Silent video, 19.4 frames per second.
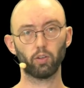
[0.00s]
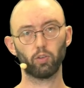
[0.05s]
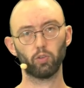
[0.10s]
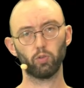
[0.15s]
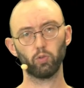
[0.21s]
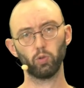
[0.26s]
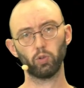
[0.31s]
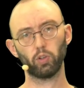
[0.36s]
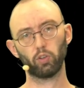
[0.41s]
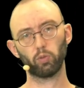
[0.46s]

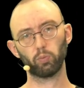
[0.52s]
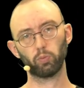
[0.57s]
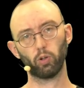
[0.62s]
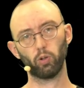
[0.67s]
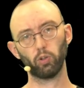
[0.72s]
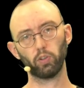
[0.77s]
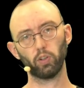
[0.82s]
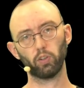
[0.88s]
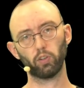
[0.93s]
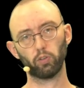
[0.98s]
through this
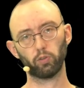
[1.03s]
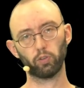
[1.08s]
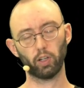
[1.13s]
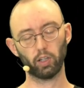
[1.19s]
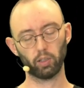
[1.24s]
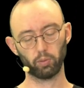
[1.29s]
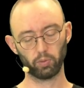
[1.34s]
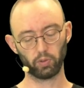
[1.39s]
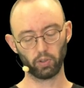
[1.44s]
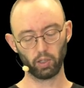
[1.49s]
process of
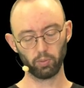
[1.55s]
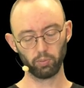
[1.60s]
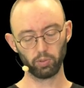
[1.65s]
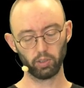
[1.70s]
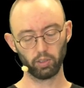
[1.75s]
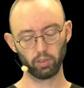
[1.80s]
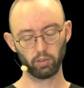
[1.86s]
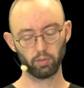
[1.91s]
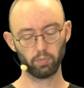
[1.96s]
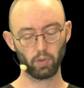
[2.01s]
random
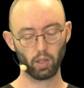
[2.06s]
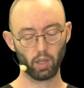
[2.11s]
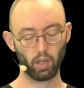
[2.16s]
sampling,